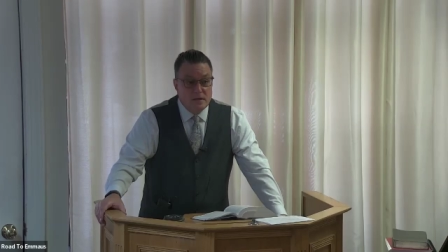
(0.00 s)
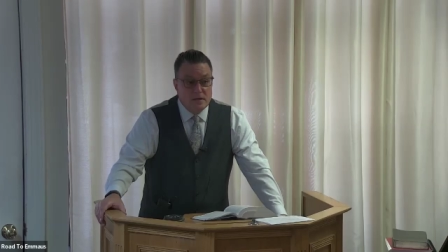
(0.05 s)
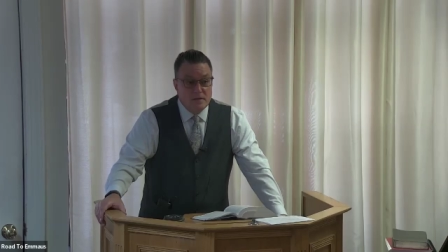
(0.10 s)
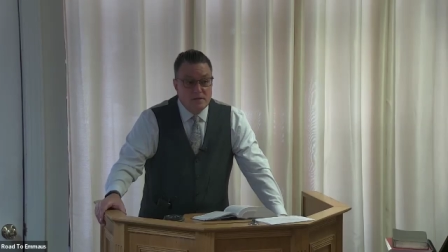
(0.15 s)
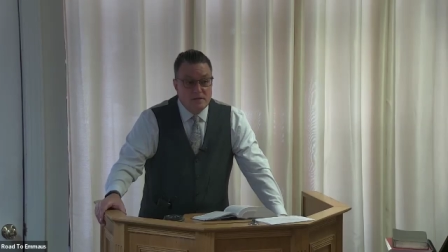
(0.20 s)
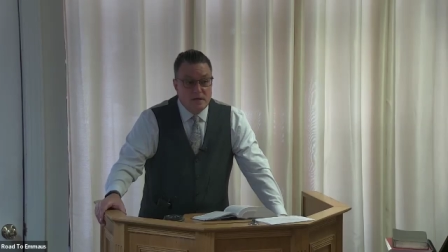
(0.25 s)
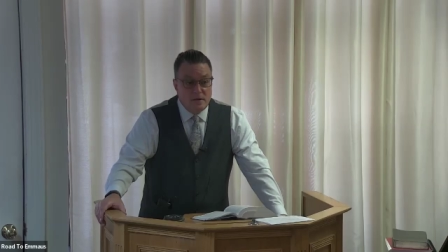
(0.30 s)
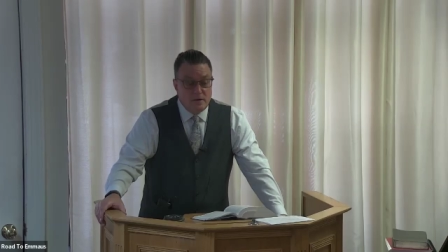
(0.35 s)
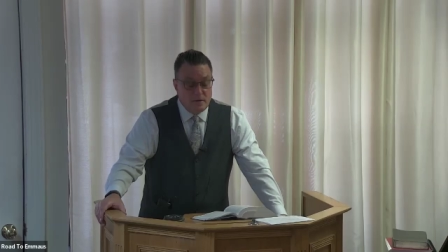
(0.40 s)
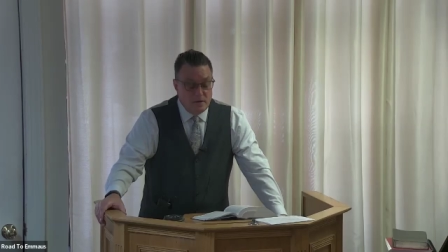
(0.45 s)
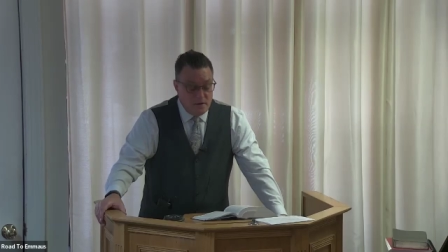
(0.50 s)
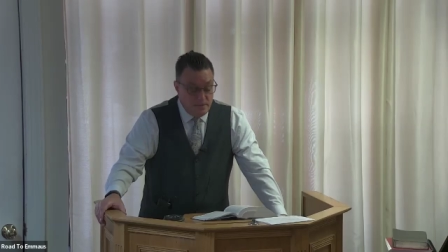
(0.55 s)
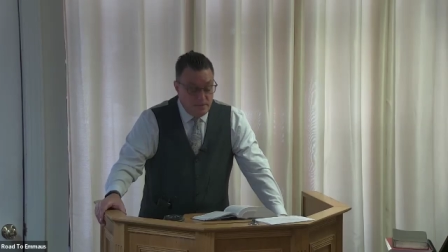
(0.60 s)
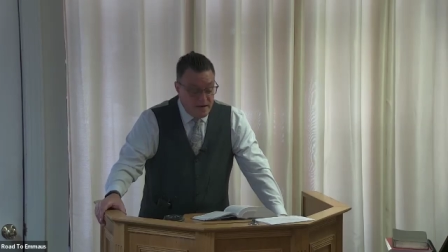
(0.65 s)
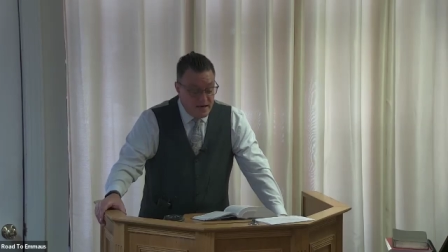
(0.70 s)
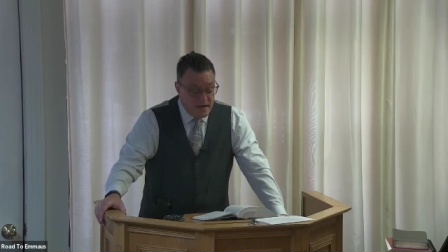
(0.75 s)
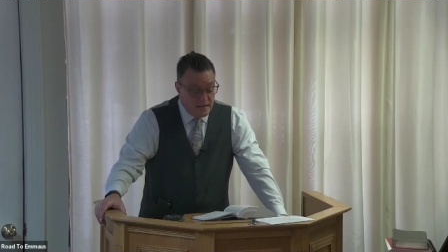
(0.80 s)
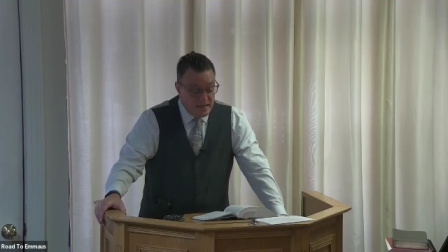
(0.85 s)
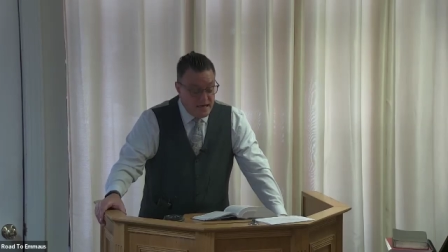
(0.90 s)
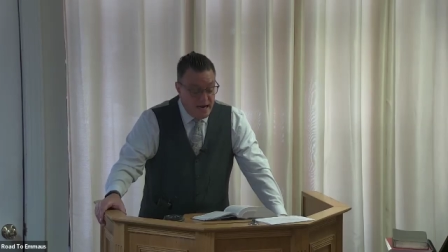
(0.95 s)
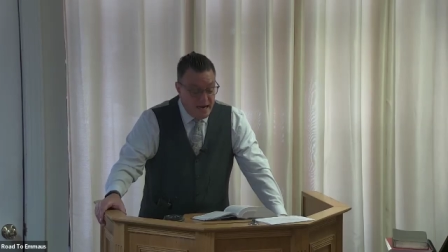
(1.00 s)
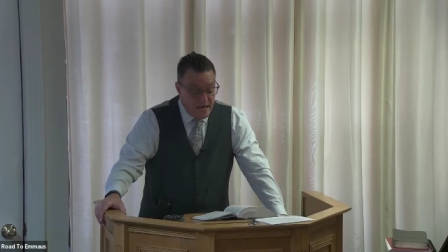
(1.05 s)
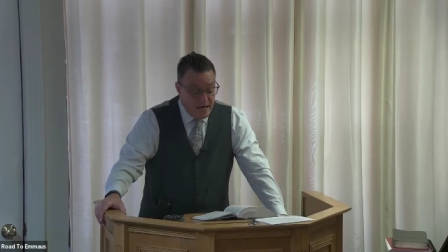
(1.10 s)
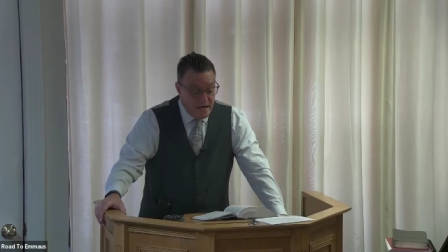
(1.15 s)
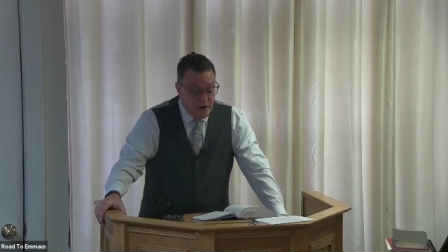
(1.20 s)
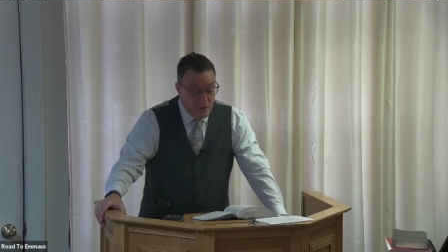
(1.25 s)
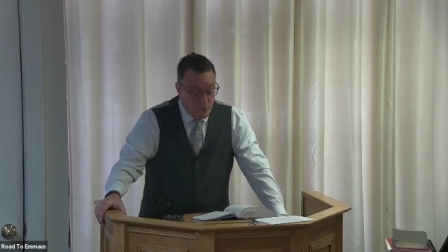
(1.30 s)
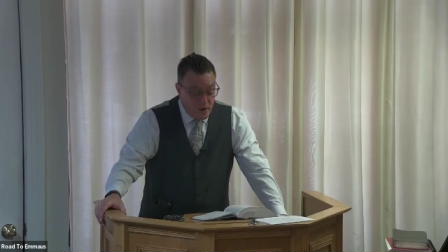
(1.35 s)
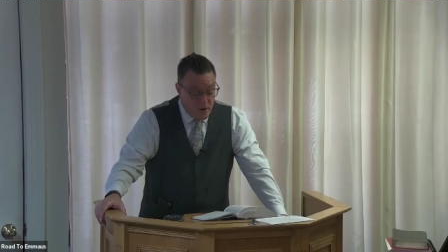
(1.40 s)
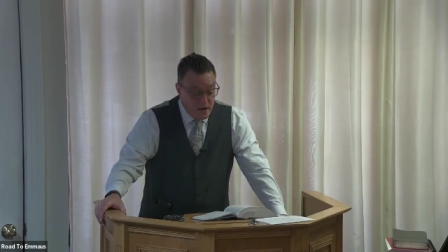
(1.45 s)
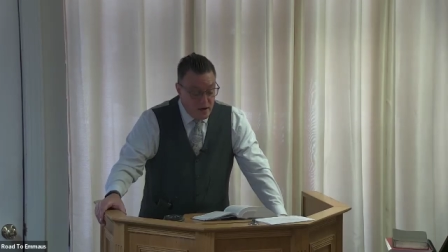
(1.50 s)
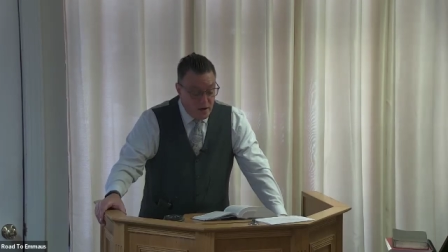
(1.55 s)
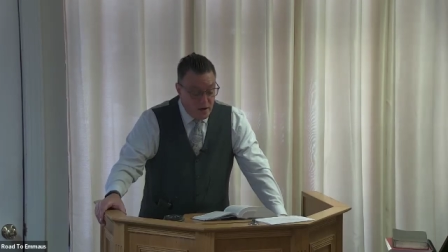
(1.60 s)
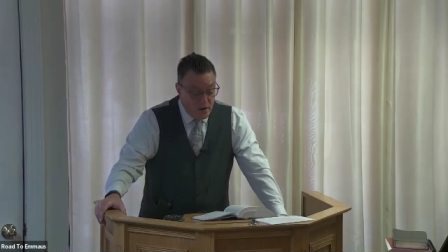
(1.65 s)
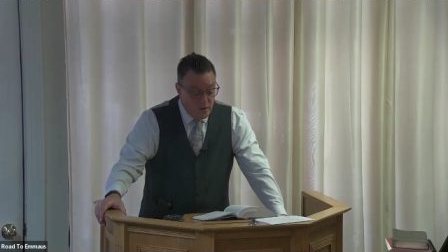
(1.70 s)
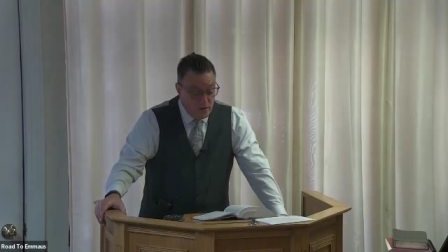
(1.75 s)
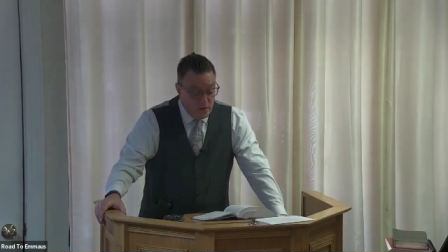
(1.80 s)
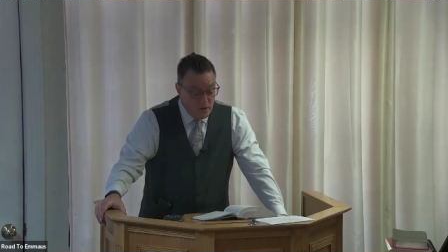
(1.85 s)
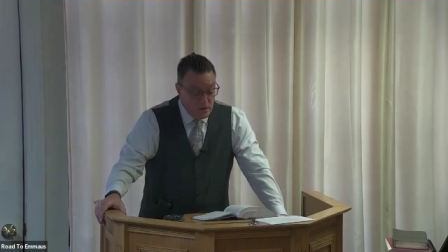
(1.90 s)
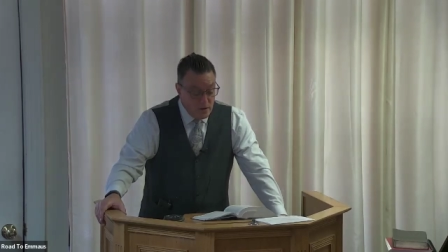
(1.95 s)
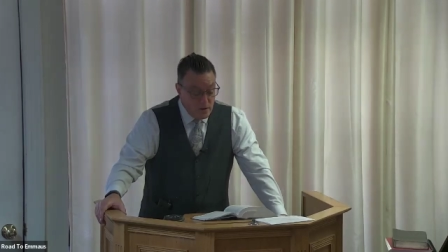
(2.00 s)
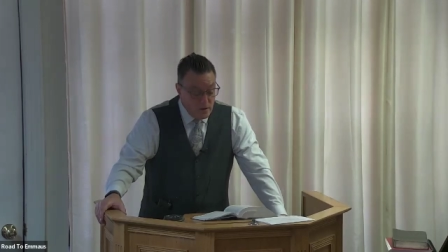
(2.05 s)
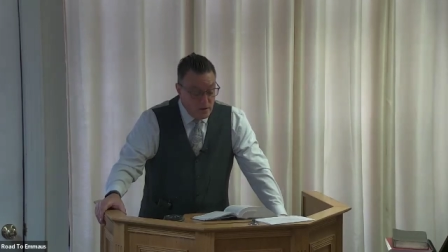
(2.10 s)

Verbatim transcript: considered to be a needy widow